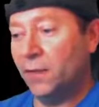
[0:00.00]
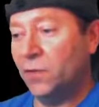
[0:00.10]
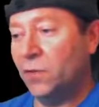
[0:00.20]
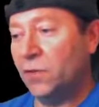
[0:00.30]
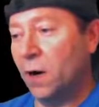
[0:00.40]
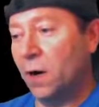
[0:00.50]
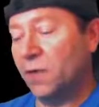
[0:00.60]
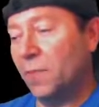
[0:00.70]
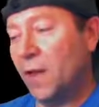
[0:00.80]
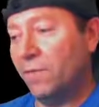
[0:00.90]
2
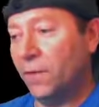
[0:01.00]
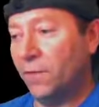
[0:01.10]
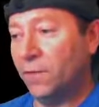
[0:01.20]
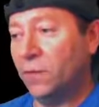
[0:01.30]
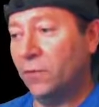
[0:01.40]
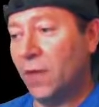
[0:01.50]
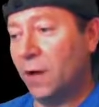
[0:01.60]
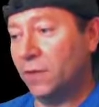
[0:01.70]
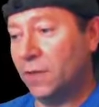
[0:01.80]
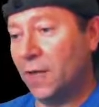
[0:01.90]
stars, May 5th,
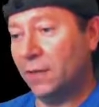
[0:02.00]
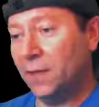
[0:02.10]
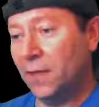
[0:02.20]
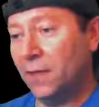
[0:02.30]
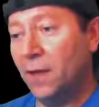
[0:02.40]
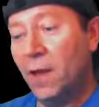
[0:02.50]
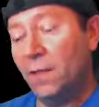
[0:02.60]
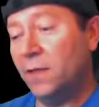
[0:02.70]
2018.